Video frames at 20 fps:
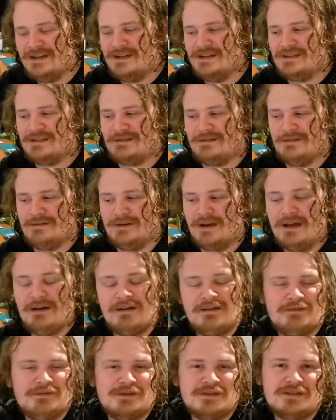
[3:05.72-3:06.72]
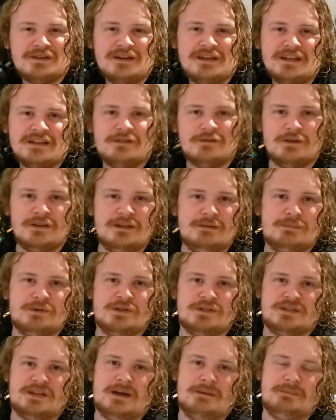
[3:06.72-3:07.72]
So now everyone's going to get their Inlet
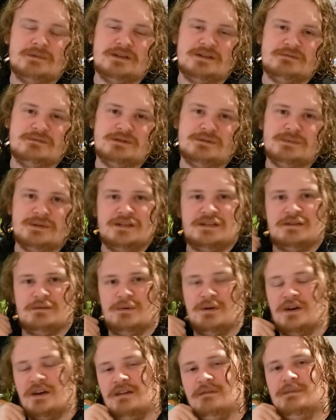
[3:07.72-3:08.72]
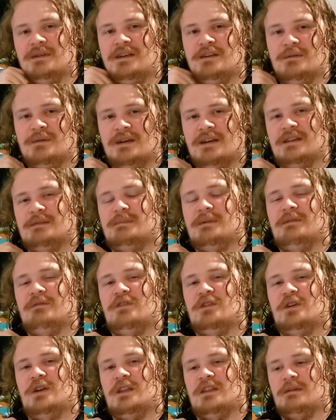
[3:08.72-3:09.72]
Pulse copies, which means the work I've been doing has been
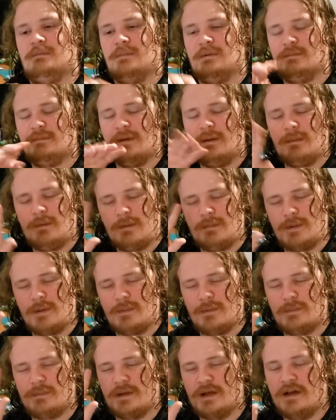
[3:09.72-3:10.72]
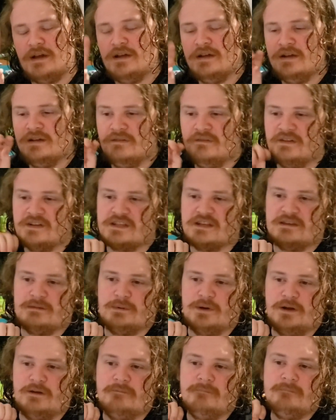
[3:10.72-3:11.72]
for nothing but blah, blah, blah, blah, blah. That's not the
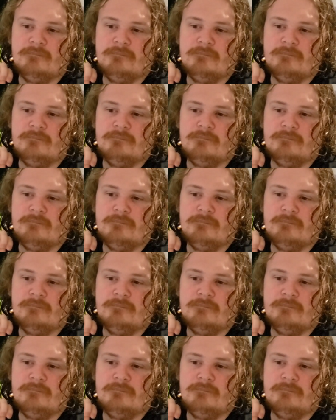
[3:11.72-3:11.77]
point.